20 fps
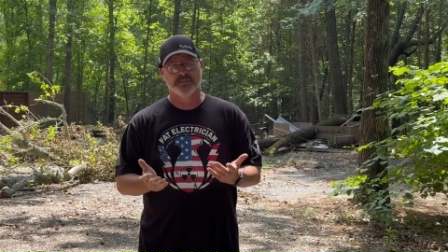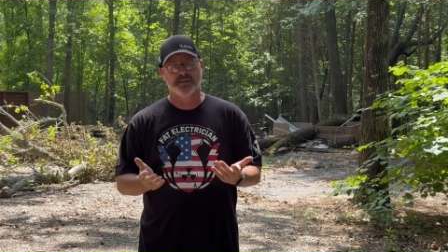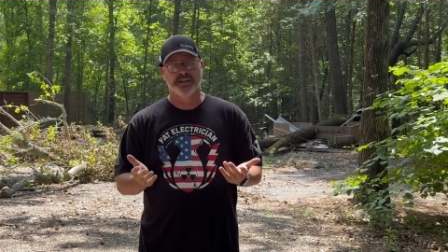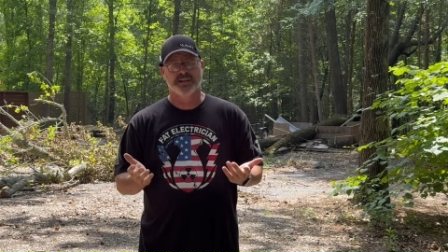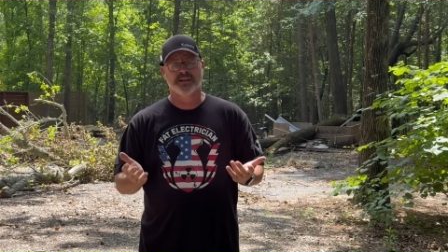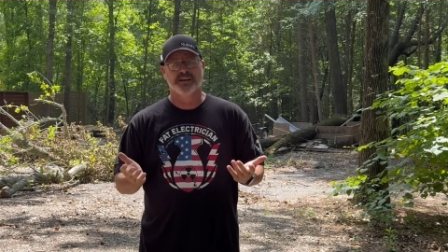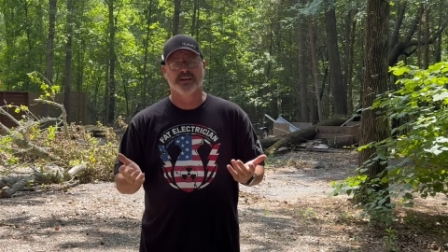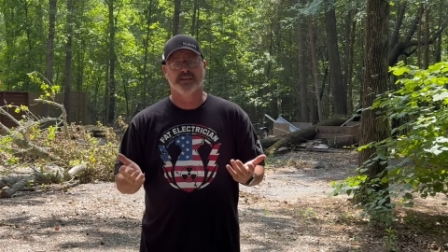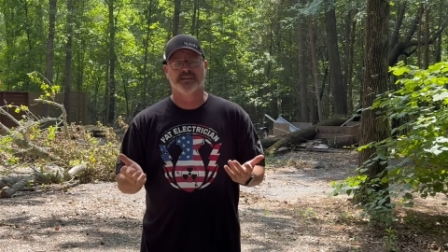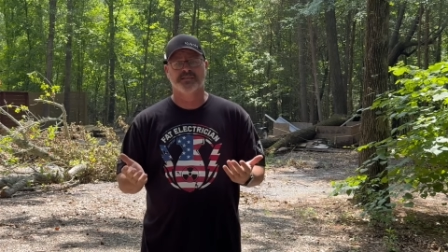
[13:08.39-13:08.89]

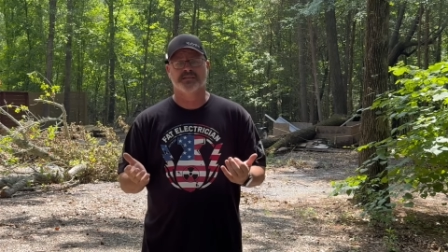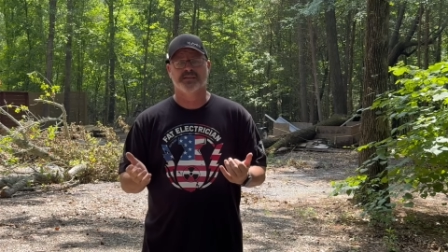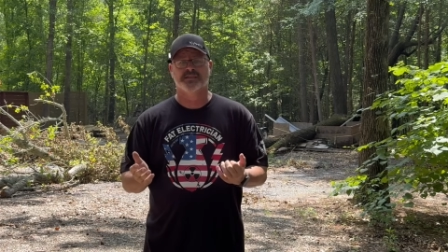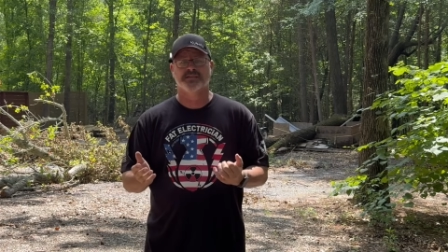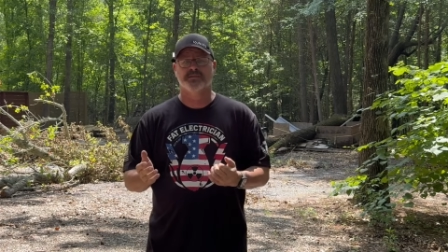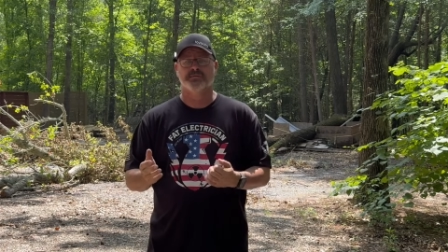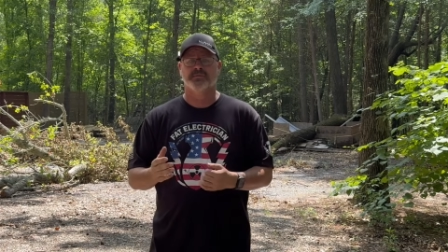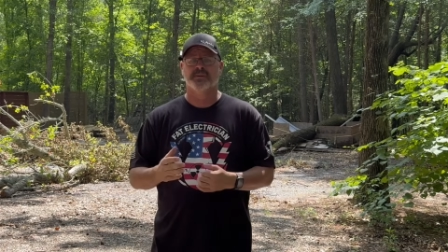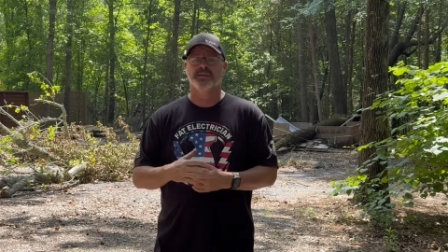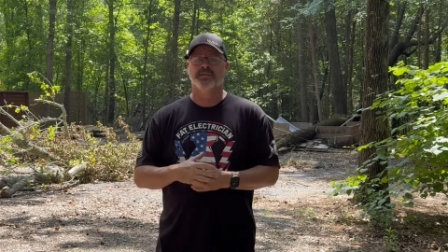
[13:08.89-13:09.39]
because
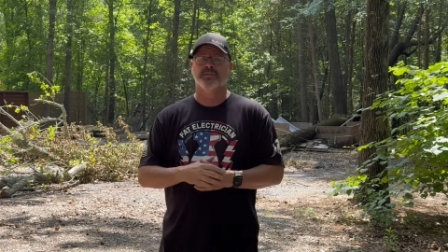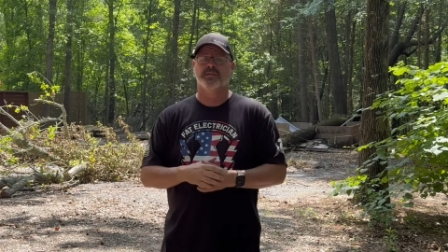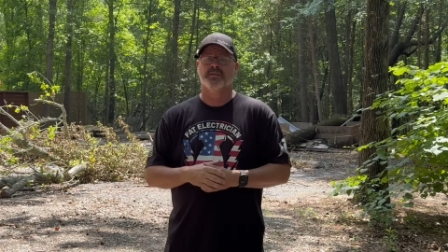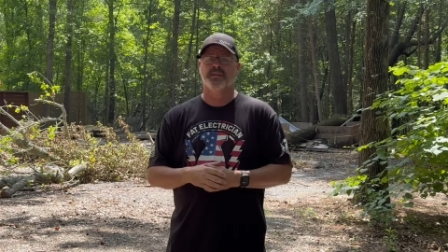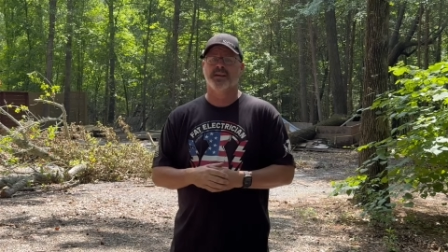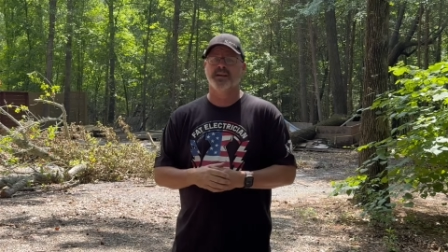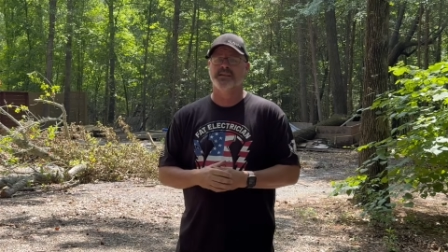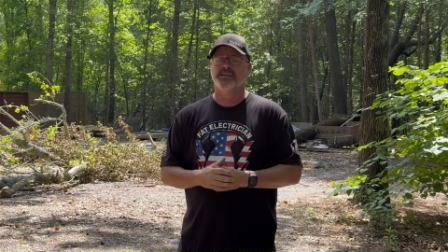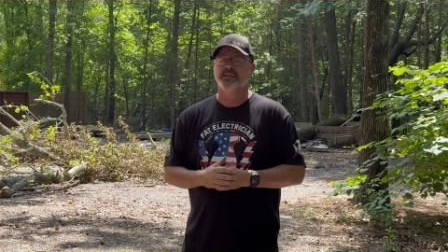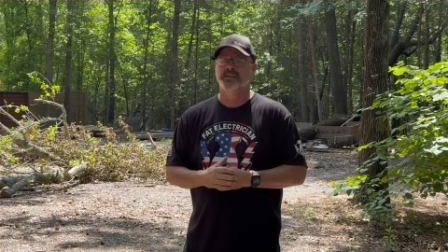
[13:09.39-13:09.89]
it's a real
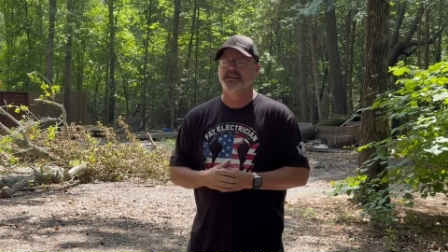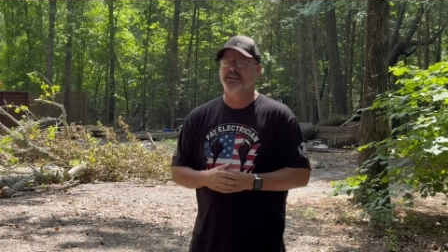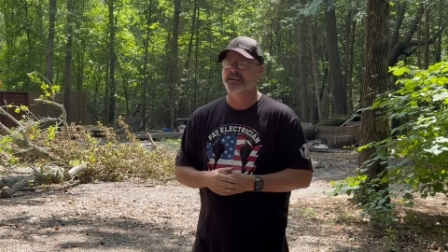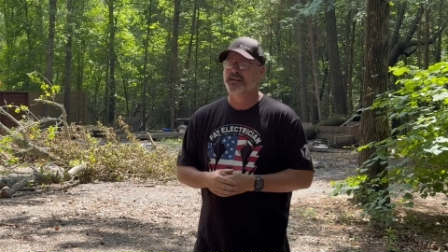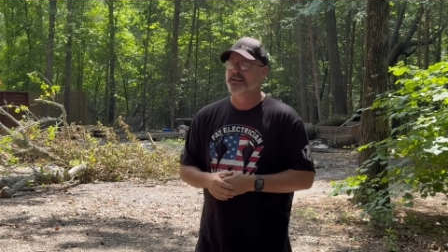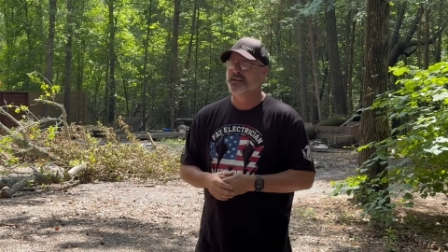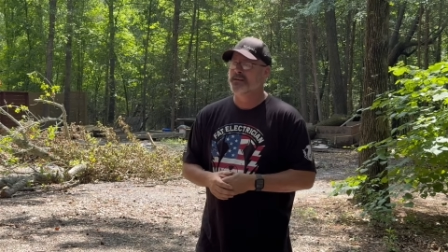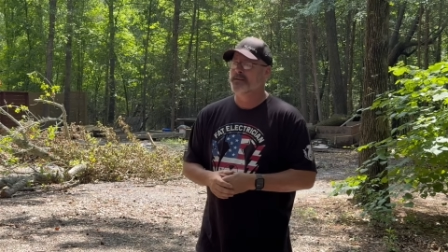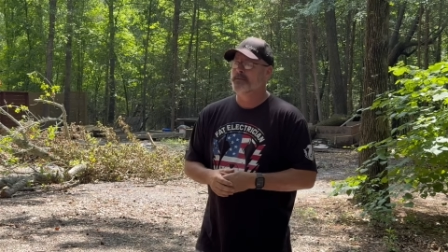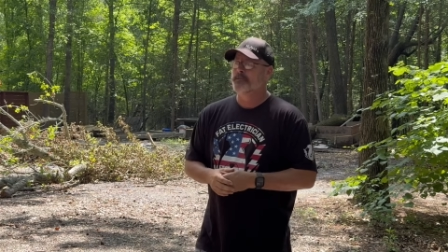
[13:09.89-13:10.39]
thing.
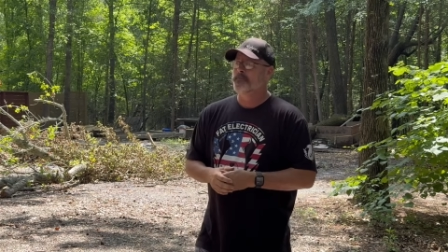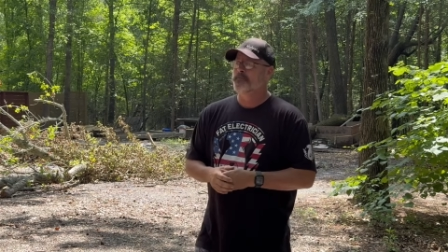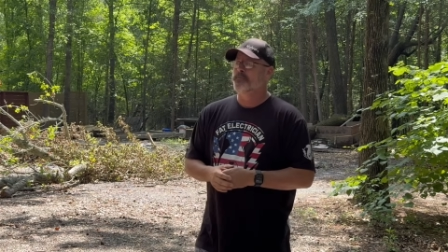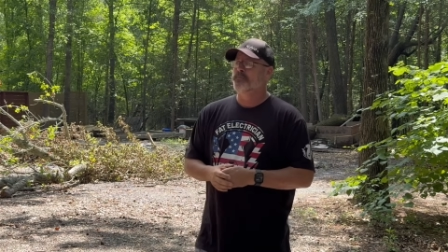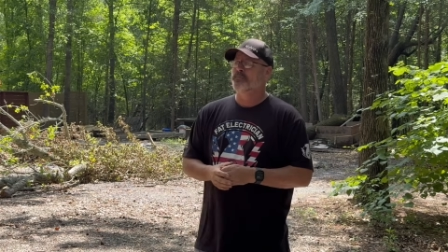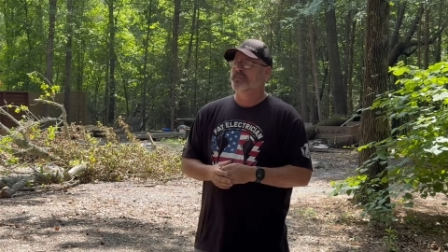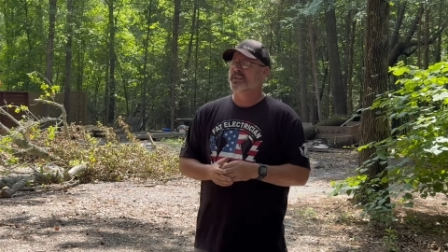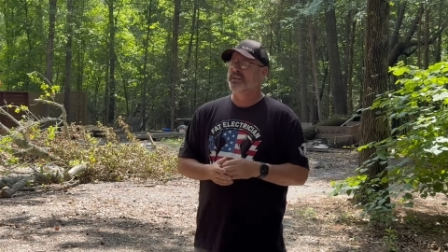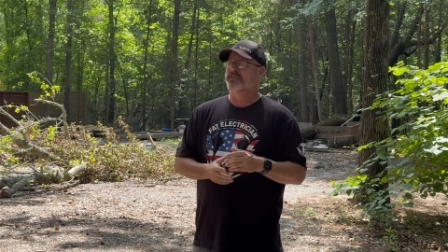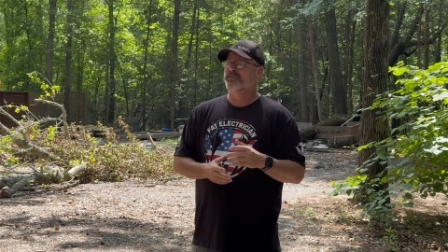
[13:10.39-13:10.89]

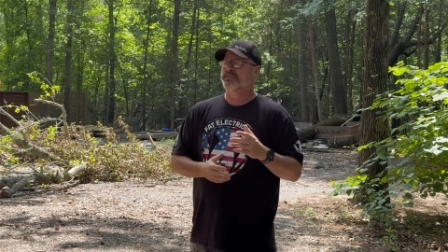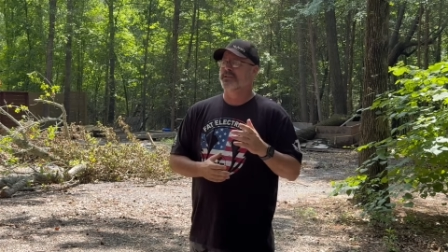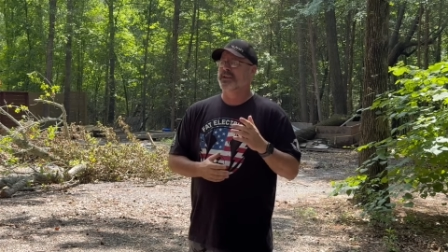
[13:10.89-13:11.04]
You know,